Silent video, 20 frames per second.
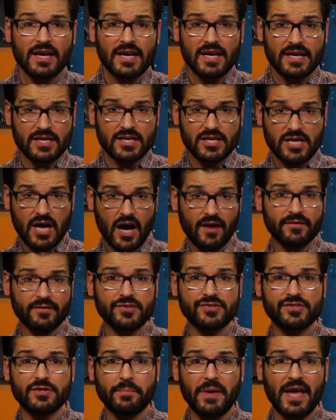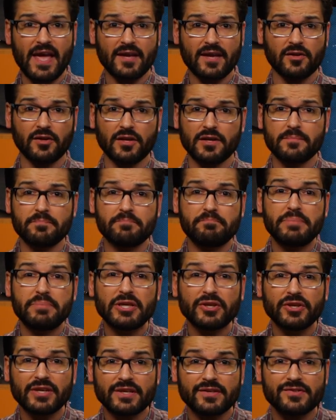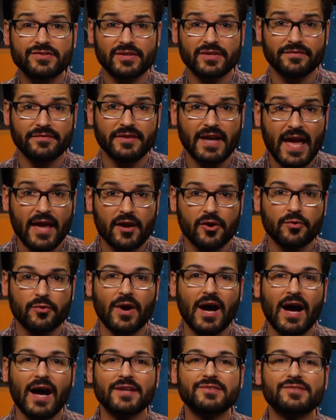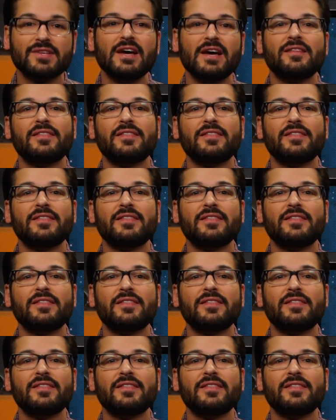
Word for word: It covers the panel in billions of nanorods